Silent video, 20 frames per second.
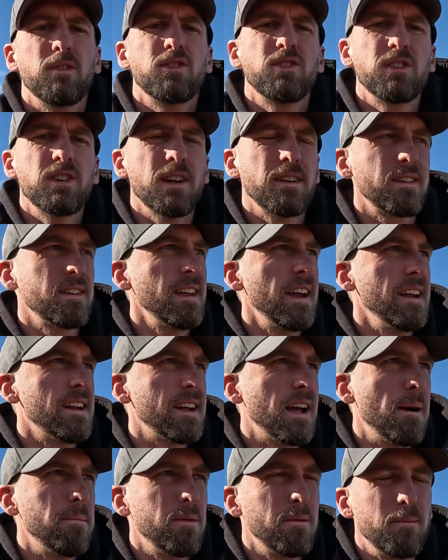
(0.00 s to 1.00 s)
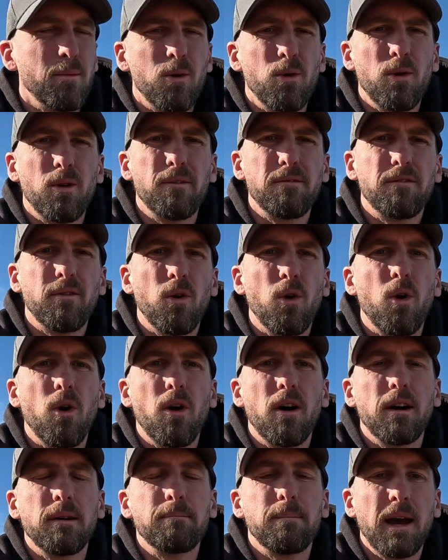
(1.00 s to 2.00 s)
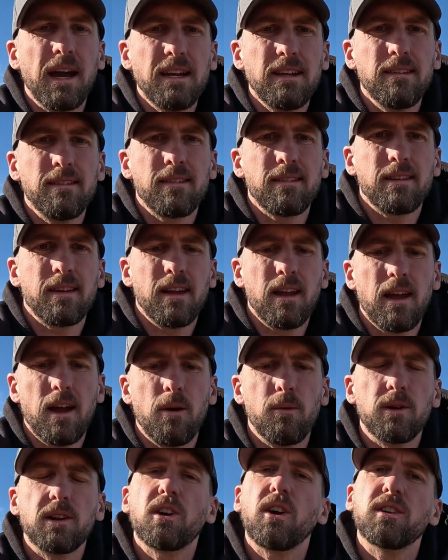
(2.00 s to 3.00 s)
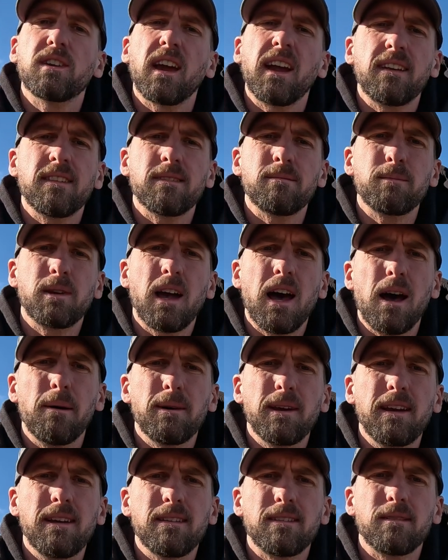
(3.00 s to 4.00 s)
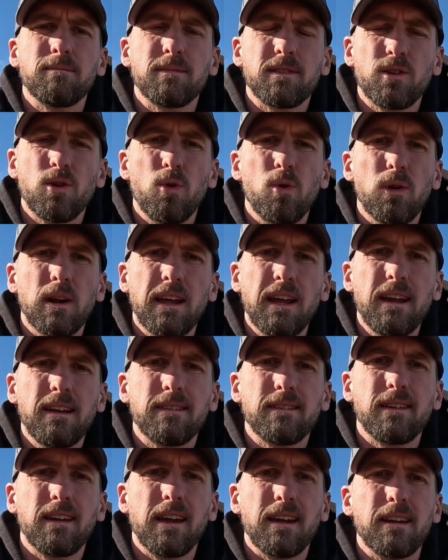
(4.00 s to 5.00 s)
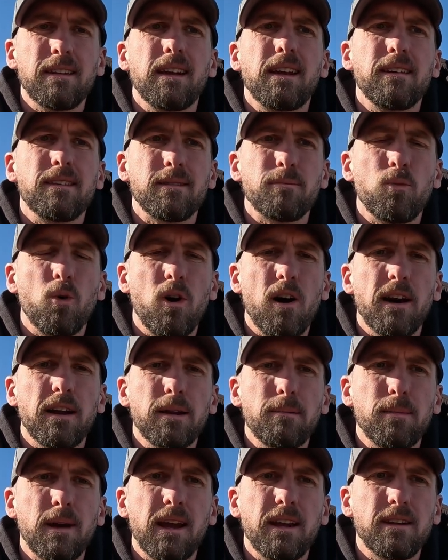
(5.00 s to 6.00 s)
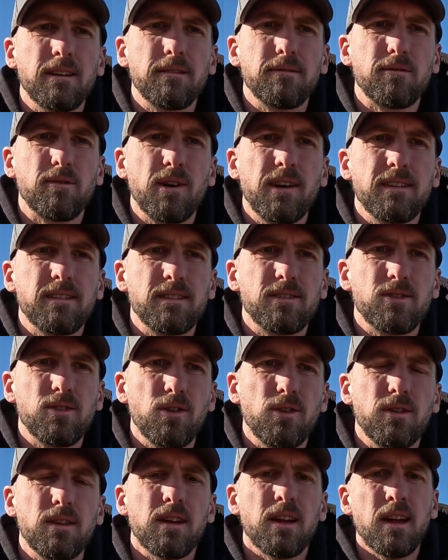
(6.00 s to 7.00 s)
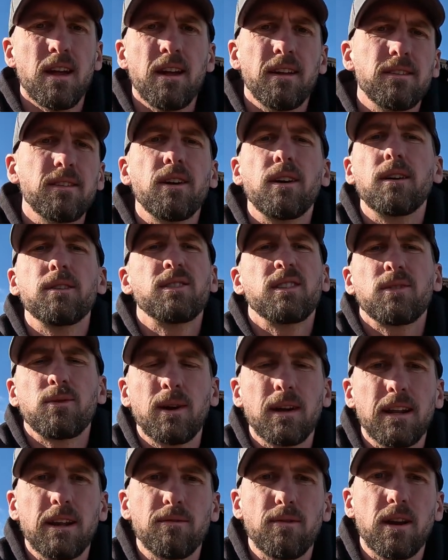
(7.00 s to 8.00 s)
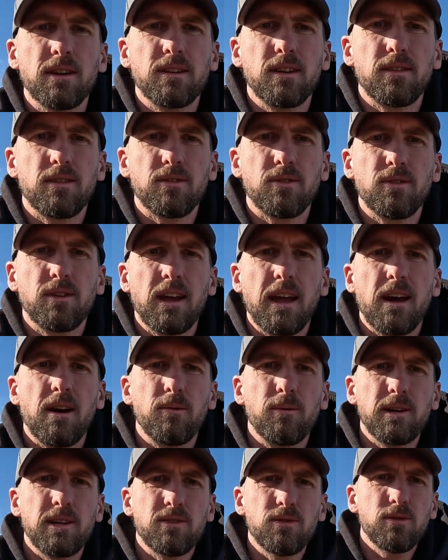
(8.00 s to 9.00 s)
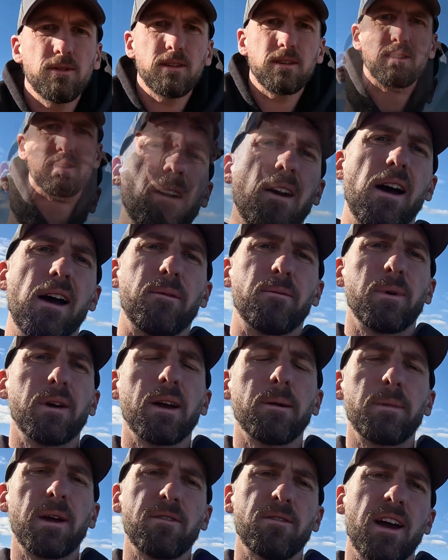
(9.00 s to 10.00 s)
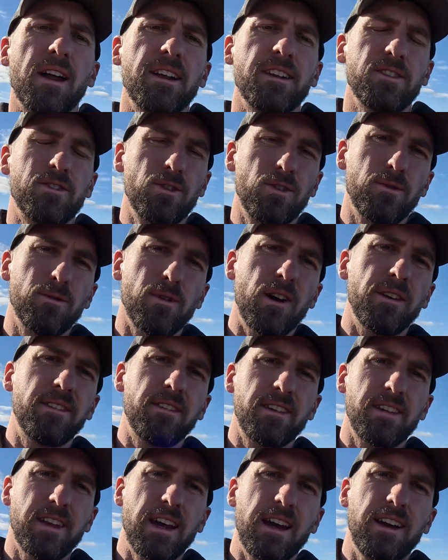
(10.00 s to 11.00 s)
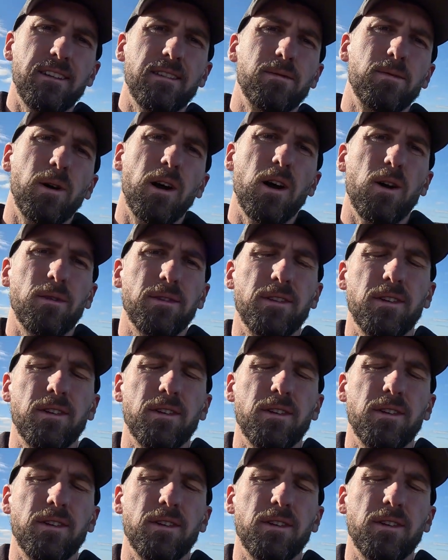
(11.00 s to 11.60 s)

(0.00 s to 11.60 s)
Just need a couple more for baits. I want to go taste some gummies, some schoolies, and I need some whiting bait in the freezer too. So I'll just quickly run you through how we do it. Alright, we're going to be running 2 rods today as well.